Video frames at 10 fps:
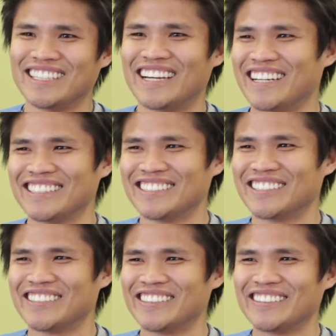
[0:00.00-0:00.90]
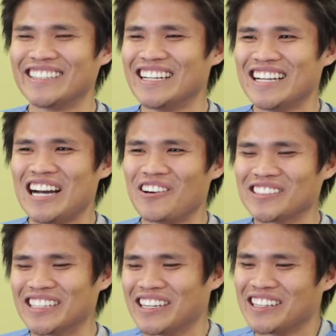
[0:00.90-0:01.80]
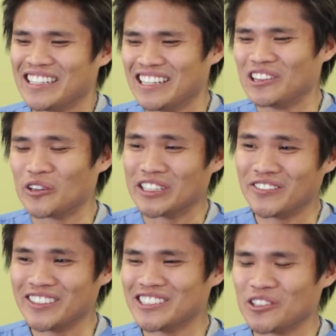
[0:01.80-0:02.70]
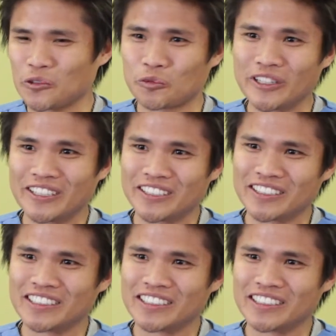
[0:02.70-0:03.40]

Yeah. So I was like, Lord, if it's your will,